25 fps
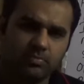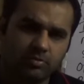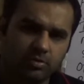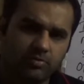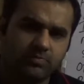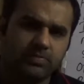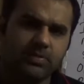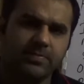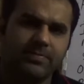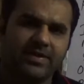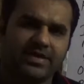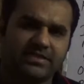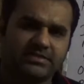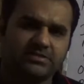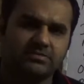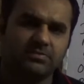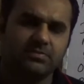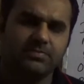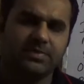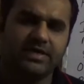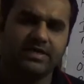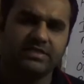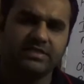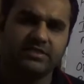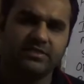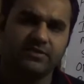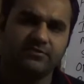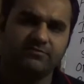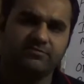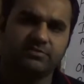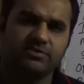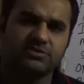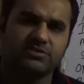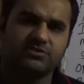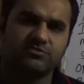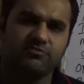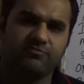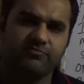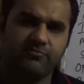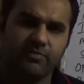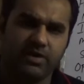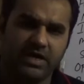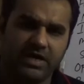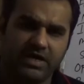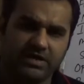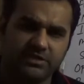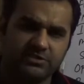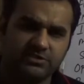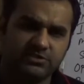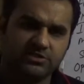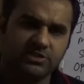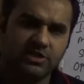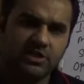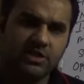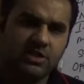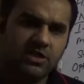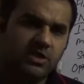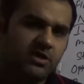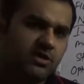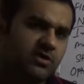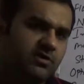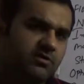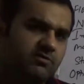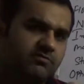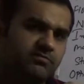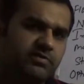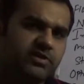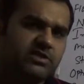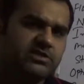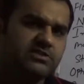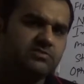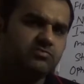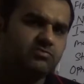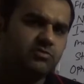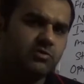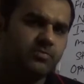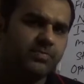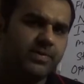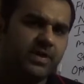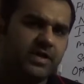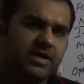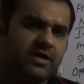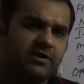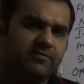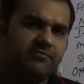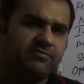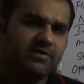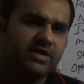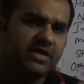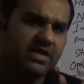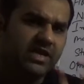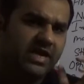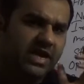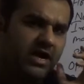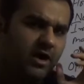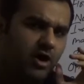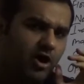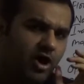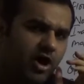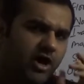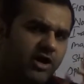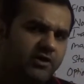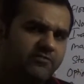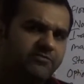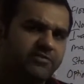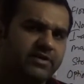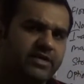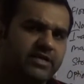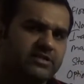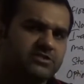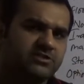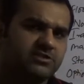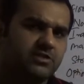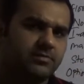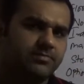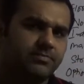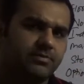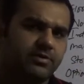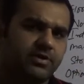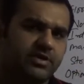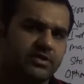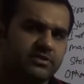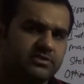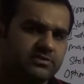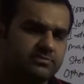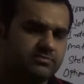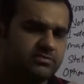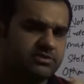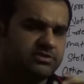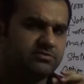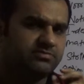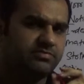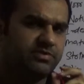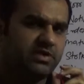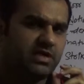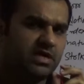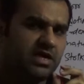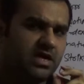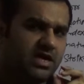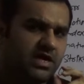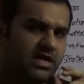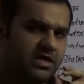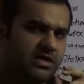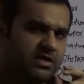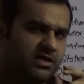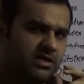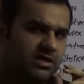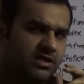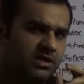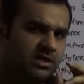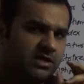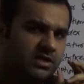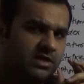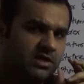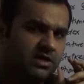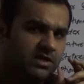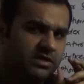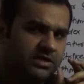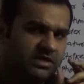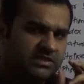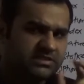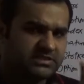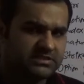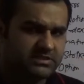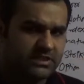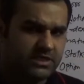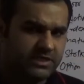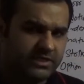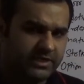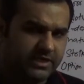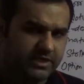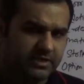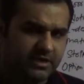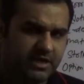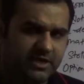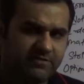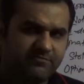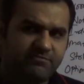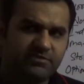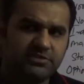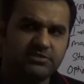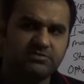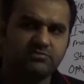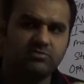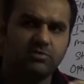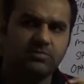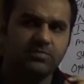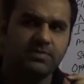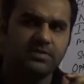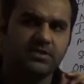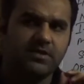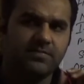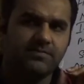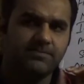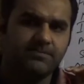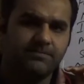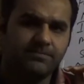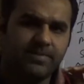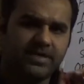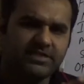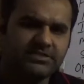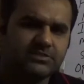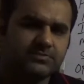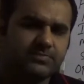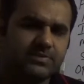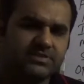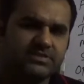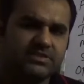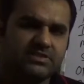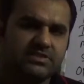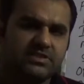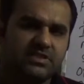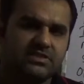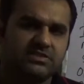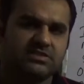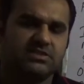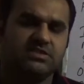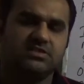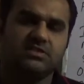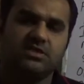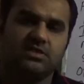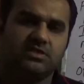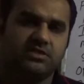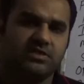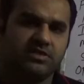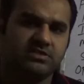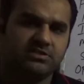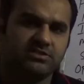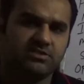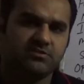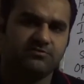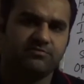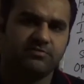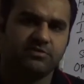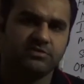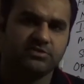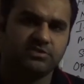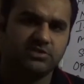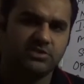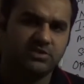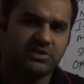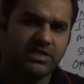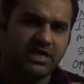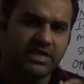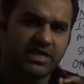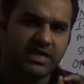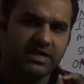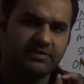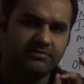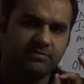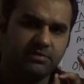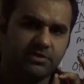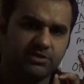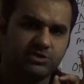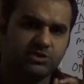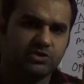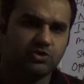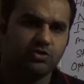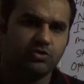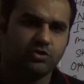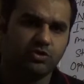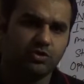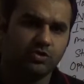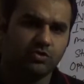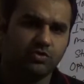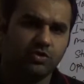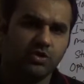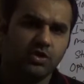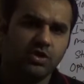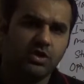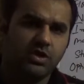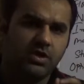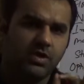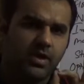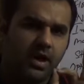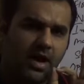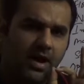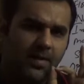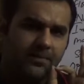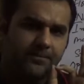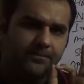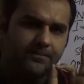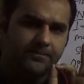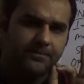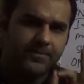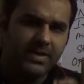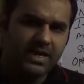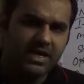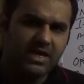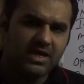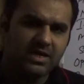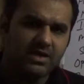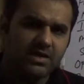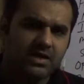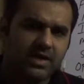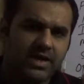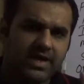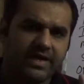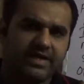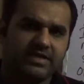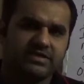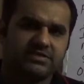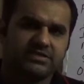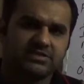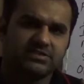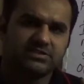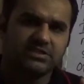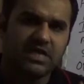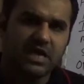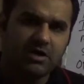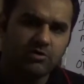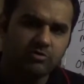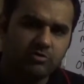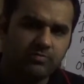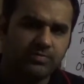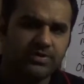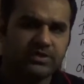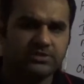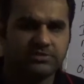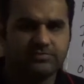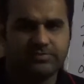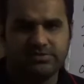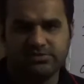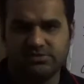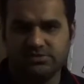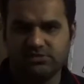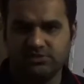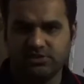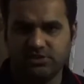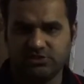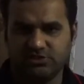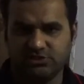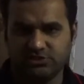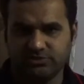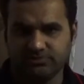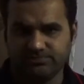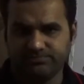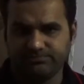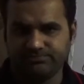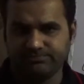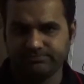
could be maximum by 31st of March, which would be covering all financial products which we are consulting, and which would be the best presentation in the treasury function that I will assure you. A pick and a sound based presentation.